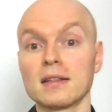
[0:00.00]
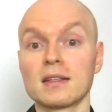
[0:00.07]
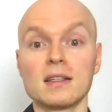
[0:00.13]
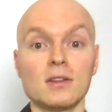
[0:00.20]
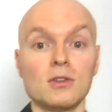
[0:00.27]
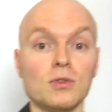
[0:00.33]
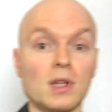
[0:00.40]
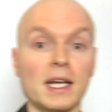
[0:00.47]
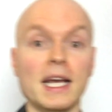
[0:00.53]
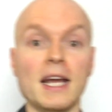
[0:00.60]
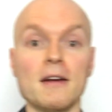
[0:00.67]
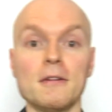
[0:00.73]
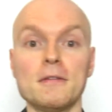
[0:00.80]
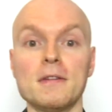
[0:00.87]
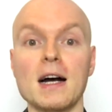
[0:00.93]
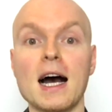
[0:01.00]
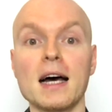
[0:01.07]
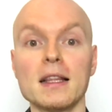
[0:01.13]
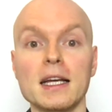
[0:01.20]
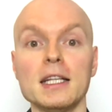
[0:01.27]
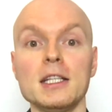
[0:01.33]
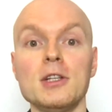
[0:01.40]
Ask, do they have
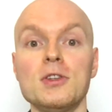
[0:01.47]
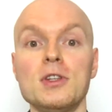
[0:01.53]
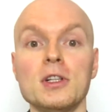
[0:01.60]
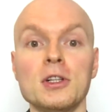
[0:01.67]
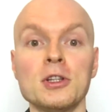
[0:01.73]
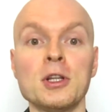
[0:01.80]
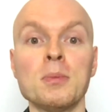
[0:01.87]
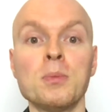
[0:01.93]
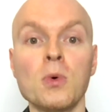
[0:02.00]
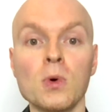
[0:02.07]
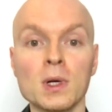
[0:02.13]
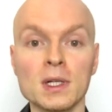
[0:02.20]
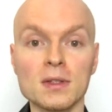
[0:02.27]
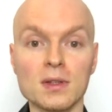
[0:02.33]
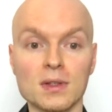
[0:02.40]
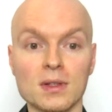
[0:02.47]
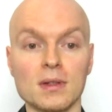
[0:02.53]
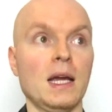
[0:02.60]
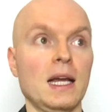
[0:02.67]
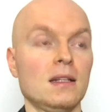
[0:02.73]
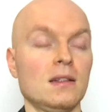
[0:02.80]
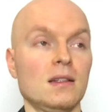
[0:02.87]
other New Zealand importers?
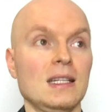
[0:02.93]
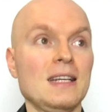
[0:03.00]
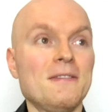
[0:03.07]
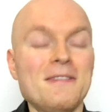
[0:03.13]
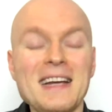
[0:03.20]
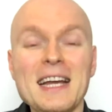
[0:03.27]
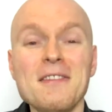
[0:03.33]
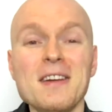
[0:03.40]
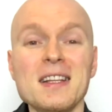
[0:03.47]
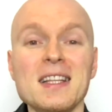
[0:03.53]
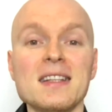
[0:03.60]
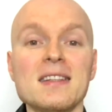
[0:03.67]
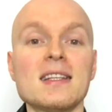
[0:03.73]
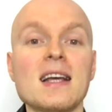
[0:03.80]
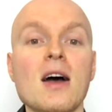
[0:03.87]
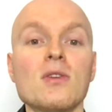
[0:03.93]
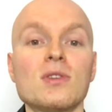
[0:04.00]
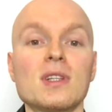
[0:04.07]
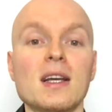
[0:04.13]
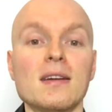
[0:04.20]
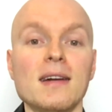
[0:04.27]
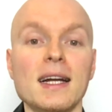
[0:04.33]
And if everything sounds
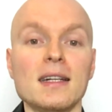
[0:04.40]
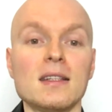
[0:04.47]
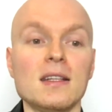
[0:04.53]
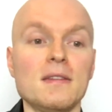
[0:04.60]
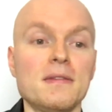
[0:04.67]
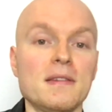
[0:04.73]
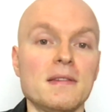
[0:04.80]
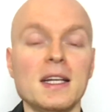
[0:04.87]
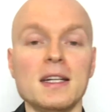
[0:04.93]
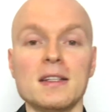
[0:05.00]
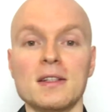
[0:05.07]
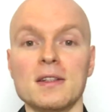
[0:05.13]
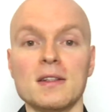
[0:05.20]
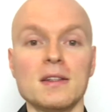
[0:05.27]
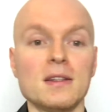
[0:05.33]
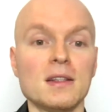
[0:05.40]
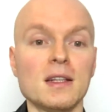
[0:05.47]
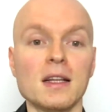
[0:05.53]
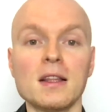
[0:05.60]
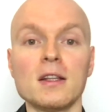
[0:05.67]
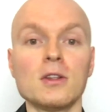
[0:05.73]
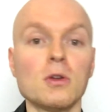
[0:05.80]
correct, if there is
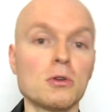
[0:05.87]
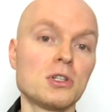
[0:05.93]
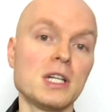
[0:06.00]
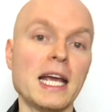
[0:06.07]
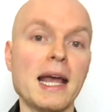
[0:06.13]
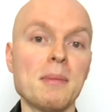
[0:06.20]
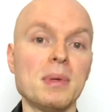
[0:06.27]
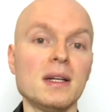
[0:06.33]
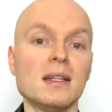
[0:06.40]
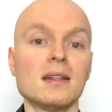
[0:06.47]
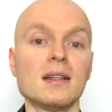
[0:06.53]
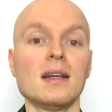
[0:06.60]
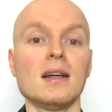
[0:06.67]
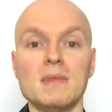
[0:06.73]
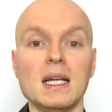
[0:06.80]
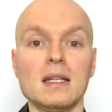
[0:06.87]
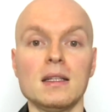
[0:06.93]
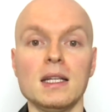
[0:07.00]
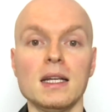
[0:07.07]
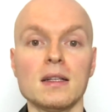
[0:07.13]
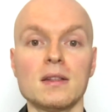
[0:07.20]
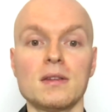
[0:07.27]
nothing dodgy happening, then
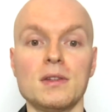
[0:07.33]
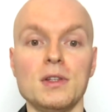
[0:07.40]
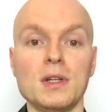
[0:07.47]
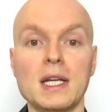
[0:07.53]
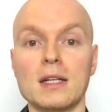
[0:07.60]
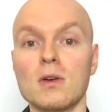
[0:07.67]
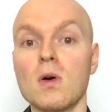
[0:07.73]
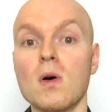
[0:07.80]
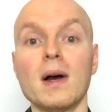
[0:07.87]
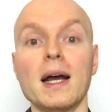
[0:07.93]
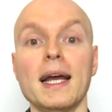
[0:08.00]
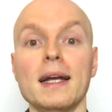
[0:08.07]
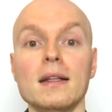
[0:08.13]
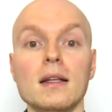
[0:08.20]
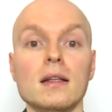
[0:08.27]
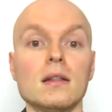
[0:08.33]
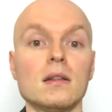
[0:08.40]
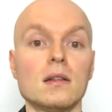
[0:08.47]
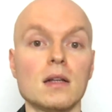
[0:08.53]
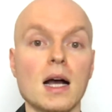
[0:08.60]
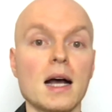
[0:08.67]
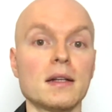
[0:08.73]
yes, you can go ahead
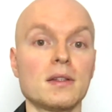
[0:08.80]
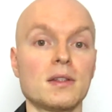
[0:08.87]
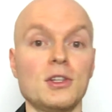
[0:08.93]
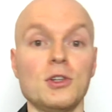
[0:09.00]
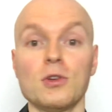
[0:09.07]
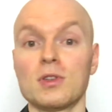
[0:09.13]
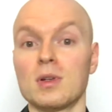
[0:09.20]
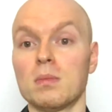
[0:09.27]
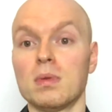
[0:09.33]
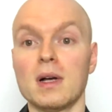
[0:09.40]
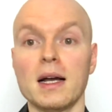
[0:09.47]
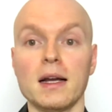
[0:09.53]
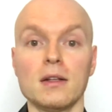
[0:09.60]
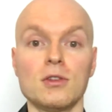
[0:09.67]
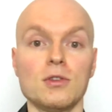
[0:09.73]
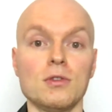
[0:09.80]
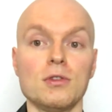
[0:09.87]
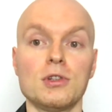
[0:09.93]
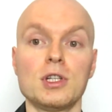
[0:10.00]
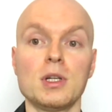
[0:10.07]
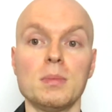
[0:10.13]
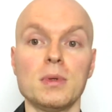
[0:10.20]
and ask your supplier
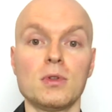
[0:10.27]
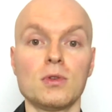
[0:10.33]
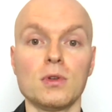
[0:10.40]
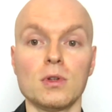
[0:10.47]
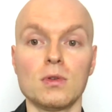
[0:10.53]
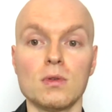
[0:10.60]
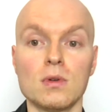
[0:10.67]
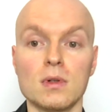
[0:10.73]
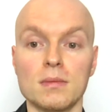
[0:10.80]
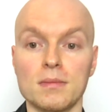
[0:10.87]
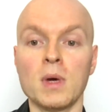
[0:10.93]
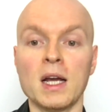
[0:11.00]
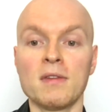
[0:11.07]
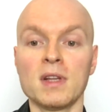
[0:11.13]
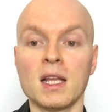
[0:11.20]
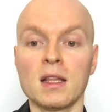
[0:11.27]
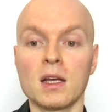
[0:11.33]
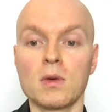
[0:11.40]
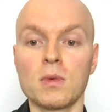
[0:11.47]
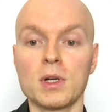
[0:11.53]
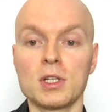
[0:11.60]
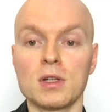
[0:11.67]
to ship it to your door. We have
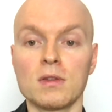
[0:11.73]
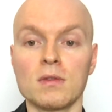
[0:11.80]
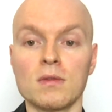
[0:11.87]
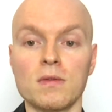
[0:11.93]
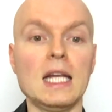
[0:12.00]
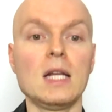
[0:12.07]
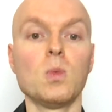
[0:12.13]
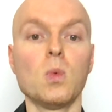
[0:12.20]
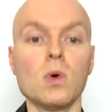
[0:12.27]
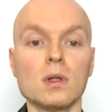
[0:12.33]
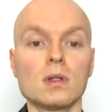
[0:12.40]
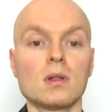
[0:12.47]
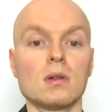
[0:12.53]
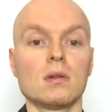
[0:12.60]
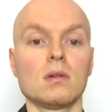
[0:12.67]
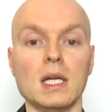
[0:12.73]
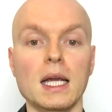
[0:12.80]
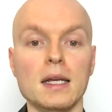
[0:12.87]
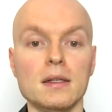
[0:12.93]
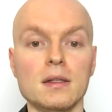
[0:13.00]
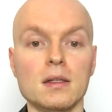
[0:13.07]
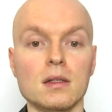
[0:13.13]
another question. In what
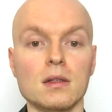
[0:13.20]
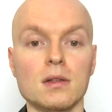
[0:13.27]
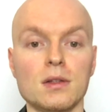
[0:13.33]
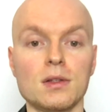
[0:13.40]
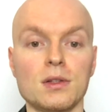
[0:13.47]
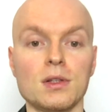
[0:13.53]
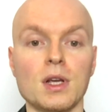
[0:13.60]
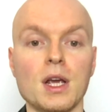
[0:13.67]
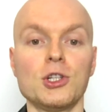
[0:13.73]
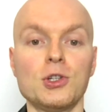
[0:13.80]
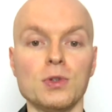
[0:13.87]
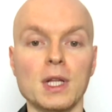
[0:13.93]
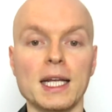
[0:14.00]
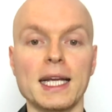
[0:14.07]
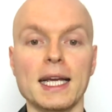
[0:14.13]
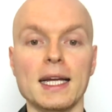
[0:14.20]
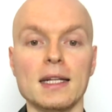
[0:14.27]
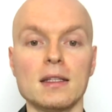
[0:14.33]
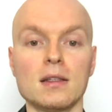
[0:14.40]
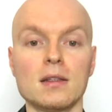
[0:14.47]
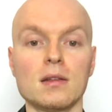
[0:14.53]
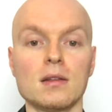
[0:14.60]
cases should I
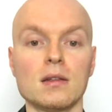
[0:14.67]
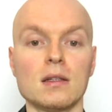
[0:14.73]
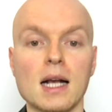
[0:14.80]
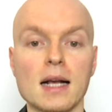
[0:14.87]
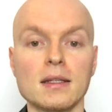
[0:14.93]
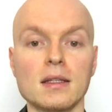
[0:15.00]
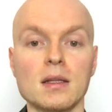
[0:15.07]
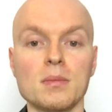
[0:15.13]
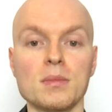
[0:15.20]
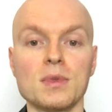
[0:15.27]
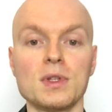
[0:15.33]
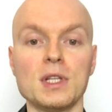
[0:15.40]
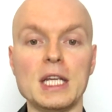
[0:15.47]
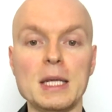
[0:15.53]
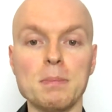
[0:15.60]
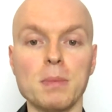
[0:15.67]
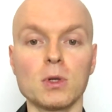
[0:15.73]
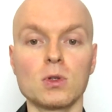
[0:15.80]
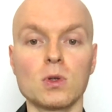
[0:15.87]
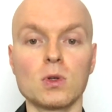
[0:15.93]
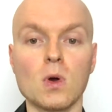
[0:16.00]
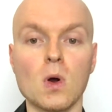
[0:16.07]
get customs
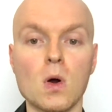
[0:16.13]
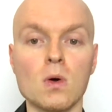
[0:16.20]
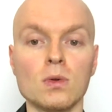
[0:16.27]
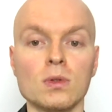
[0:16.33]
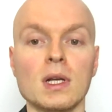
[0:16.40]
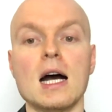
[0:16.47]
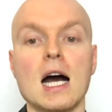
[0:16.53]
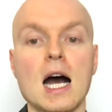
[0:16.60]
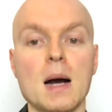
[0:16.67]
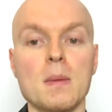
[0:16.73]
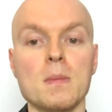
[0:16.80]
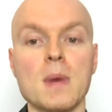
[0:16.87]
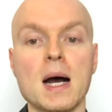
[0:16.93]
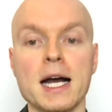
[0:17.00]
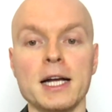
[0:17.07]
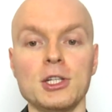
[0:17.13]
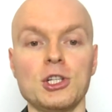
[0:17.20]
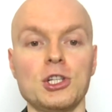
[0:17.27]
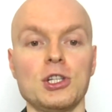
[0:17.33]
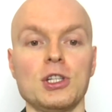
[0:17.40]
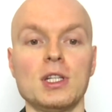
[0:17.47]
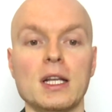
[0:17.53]
import code? How
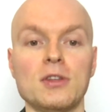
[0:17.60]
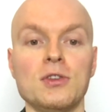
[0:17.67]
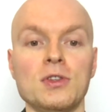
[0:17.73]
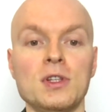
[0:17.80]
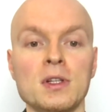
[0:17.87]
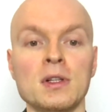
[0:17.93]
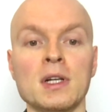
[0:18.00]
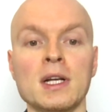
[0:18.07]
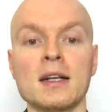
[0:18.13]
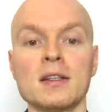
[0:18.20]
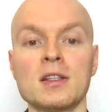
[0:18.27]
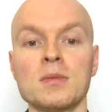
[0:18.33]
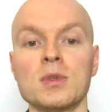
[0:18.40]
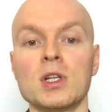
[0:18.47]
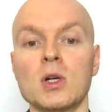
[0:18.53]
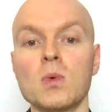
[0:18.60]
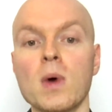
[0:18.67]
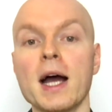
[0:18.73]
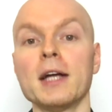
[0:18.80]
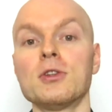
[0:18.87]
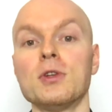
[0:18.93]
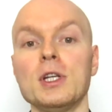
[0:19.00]
much does New Zealand customs
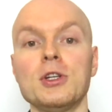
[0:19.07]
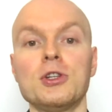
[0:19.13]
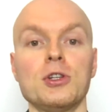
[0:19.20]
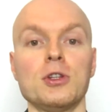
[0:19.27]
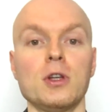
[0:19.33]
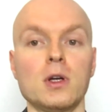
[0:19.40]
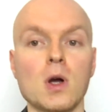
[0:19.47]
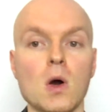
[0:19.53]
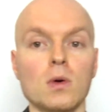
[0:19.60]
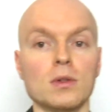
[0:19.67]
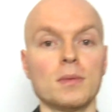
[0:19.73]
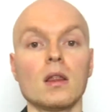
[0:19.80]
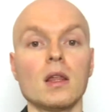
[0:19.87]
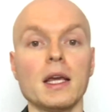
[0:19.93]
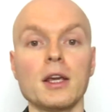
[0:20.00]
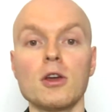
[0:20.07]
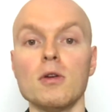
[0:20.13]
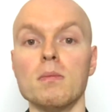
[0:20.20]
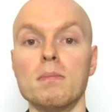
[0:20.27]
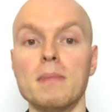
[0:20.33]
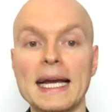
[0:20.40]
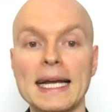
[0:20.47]
require to issue the code? Thank you,
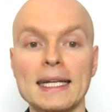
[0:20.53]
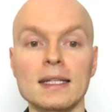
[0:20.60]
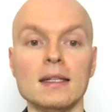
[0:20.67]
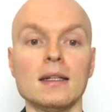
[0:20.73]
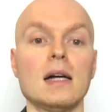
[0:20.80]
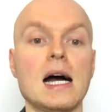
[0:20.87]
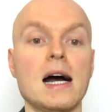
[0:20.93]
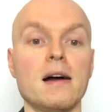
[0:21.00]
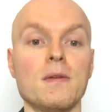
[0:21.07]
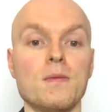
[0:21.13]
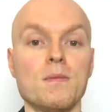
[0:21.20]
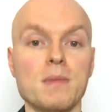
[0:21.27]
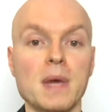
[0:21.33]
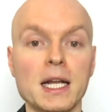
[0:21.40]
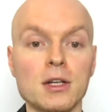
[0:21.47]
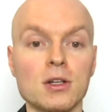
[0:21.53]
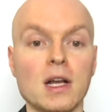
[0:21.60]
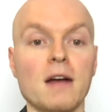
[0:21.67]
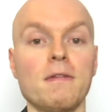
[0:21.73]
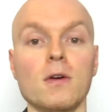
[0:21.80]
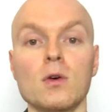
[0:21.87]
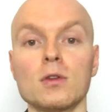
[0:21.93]
Ben. I
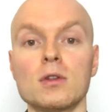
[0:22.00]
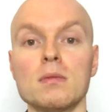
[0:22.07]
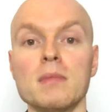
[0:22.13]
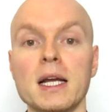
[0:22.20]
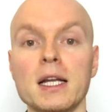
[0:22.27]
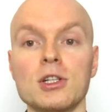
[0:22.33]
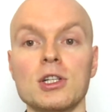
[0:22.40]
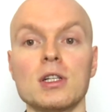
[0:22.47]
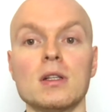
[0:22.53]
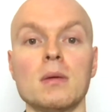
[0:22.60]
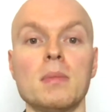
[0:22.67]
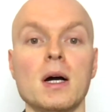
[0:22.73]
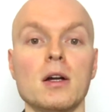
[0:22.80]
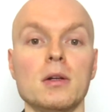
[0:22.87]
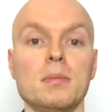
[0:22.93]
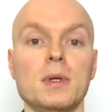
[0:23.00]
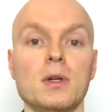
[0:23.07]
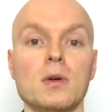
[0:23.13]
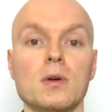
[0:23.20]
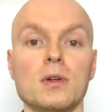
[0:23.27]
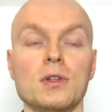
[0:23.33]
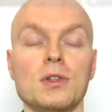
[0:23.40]
forgot to mention about it
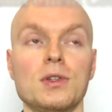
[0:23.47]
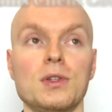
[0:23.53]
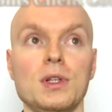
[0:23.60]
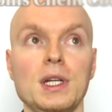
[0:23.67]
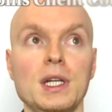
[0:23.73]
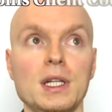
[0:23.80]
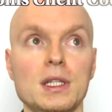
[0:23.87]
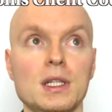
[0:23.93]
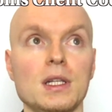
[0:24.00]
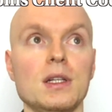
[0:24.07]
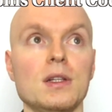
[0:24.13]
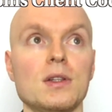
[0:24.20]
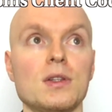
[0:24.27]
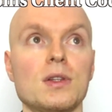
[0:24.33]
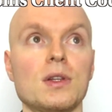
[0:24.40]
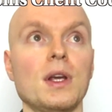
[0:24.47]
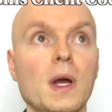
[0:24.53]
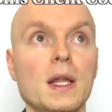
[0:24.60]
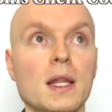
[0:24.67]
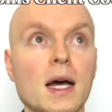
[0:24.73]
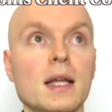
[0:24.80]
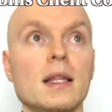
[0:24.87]
because it is
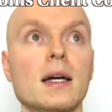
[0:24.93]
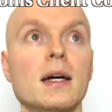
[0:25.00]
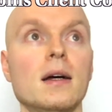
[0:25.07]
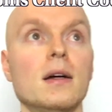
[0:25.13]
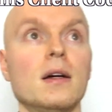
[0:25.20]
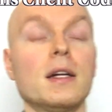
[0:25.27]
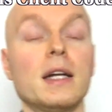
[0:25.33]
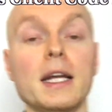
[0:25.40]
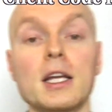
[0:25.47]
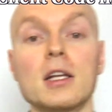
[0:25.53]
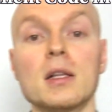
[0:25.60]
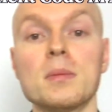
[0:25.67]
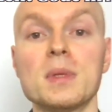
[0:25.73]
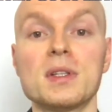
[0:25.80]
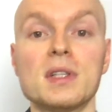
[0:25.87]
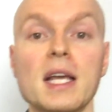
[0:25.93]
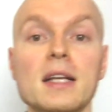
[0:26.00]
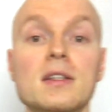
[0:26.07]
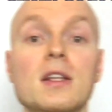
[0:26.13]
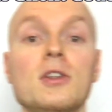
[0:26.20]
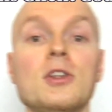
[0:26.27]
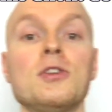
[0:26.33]
another regular mistakes
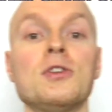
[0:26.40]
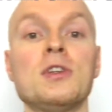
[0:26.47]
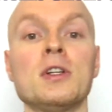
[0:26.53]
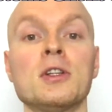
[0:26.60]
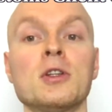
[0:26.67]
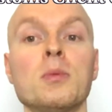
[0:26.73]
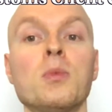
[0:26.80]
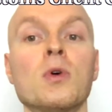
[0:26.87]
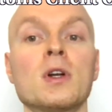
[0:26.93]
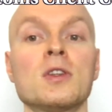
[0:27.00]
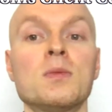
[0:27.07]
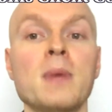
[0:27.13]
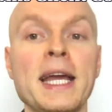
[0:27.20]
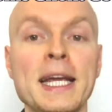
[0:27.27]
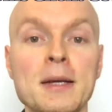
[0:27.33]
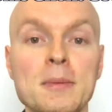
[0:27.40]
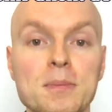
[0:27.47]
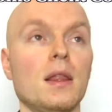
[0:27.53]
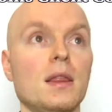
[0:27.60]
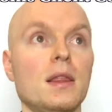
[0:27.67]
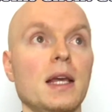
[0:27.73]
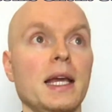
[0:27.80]
that New Zealand importers make.
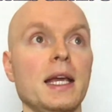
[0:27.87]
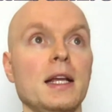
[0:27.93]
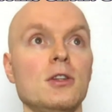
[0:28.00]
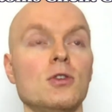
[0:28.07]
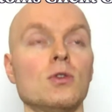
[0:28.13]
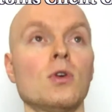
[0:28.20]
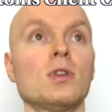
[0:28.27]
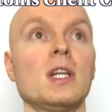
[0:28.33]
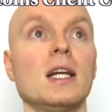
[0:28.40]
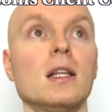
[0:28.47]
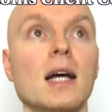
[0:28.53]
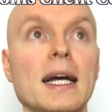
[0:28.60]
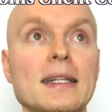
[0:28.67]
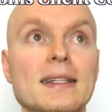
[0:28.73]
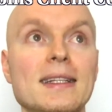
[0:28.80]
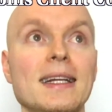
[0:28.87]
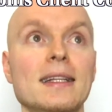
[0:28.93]
They do not realize